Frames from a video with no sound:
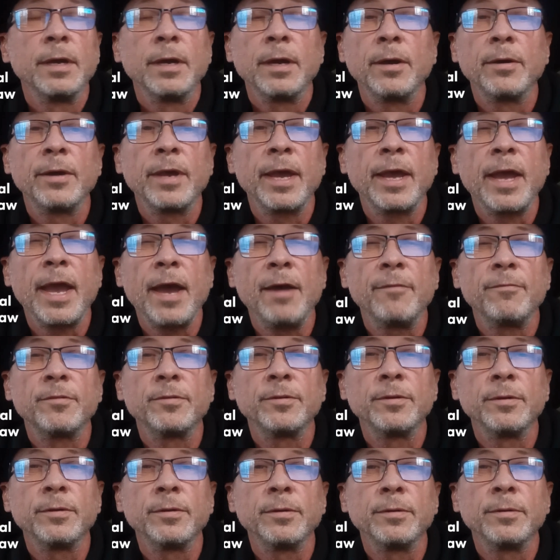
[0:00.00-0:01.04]
okay,
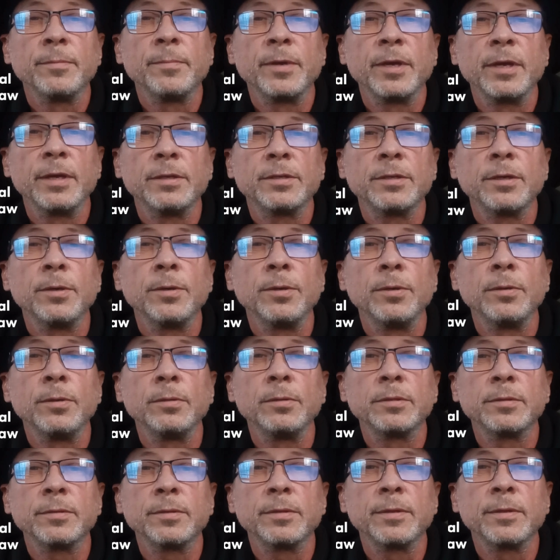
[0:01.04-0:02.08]
after being
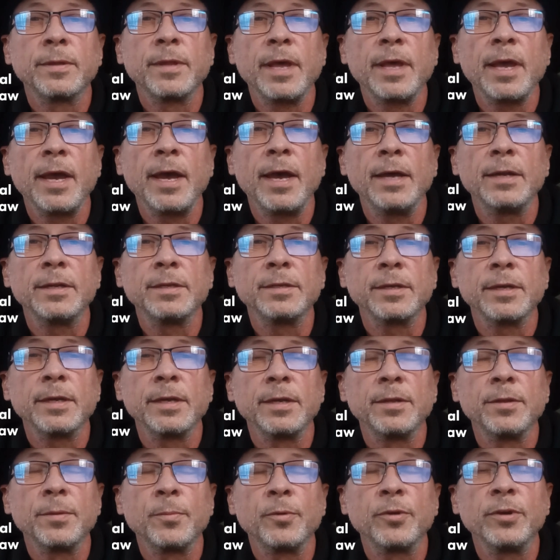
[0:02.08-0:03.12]
told that
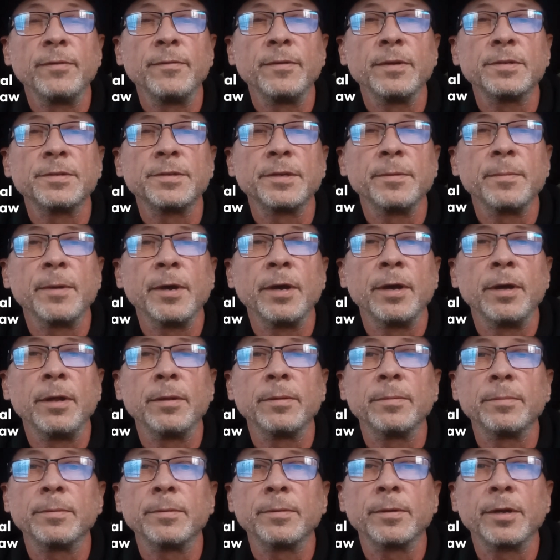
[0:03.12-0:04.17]
in the previous
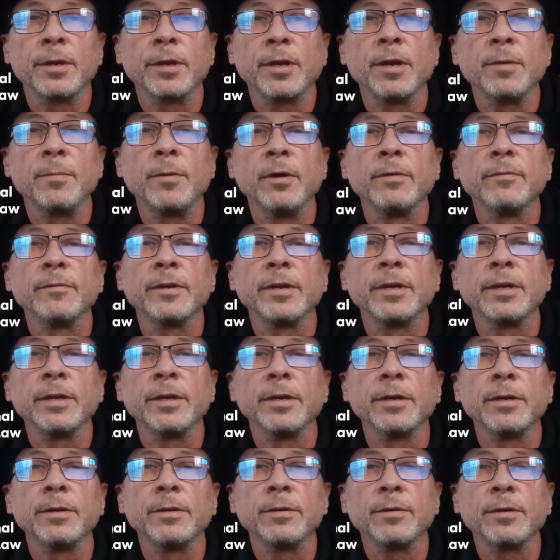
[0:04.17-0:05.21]
email, they're going to come over
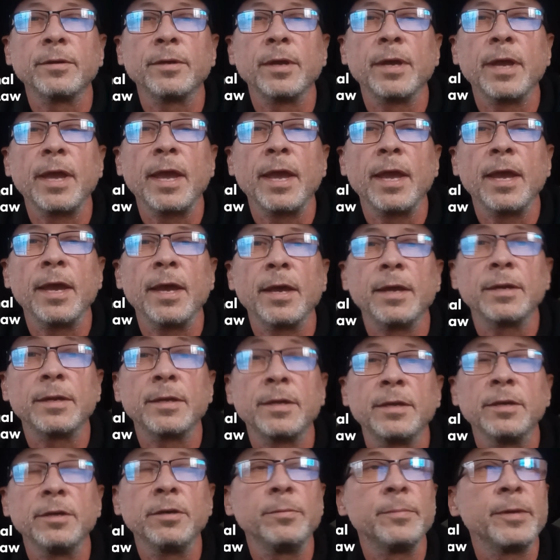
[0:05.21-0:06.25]
here and
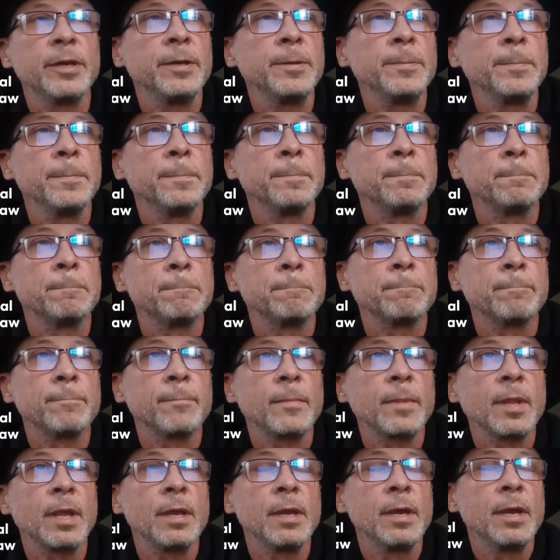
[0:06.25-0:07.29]
kill me,
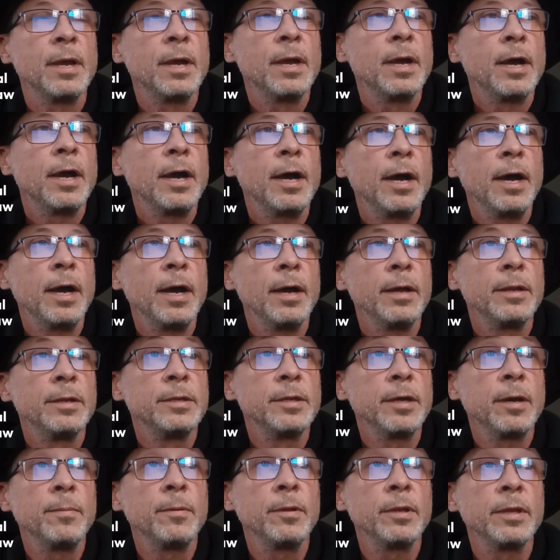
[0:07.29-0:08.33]

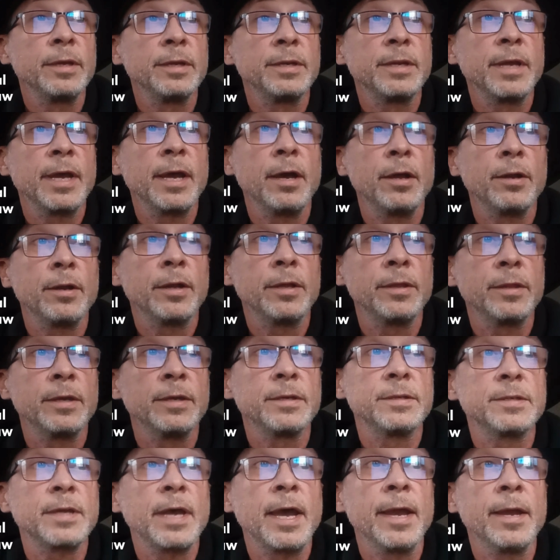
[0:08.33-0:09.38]
doubling down on
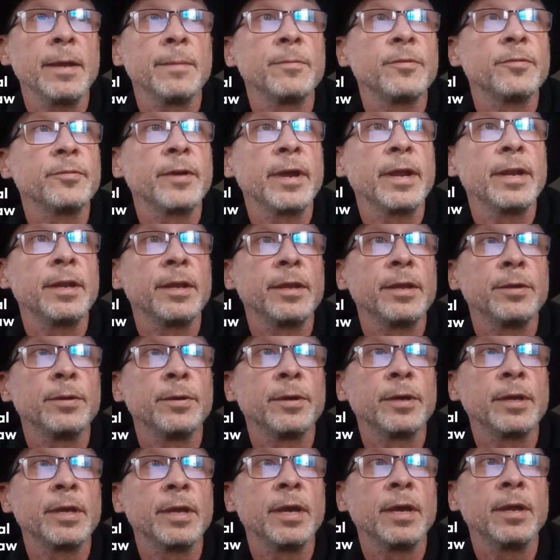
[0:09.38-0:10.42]
this, "I am threatening you
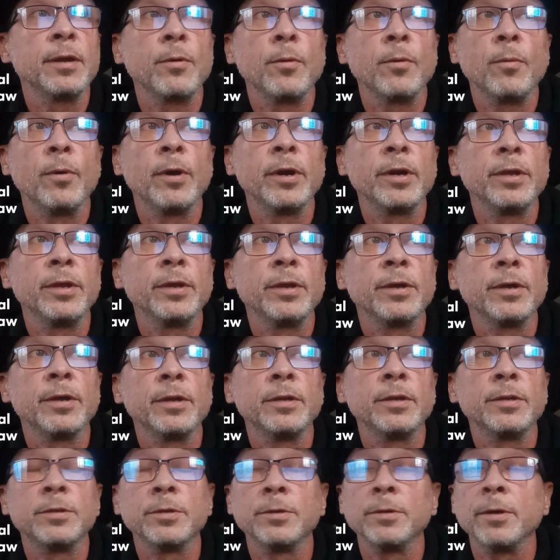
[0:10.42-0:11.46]
again. What are you going
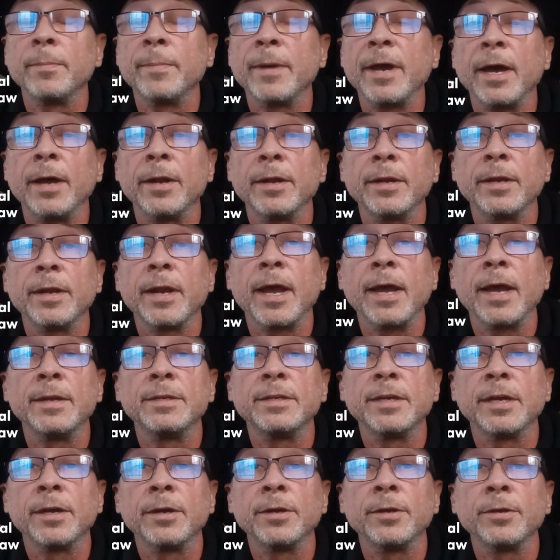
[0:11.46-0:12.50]
to do about it? I
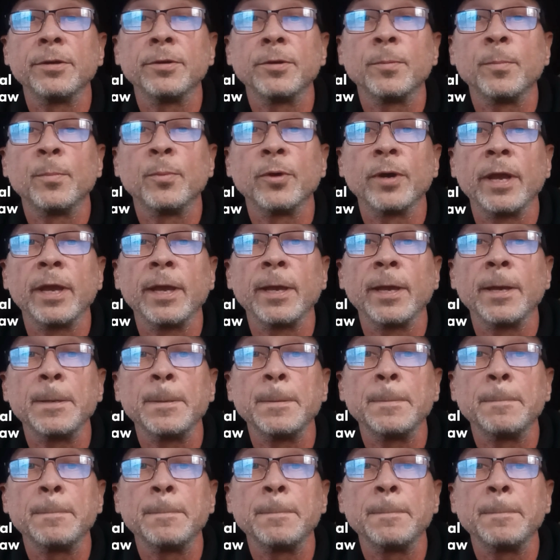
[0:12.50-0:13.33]
dare you to bring it."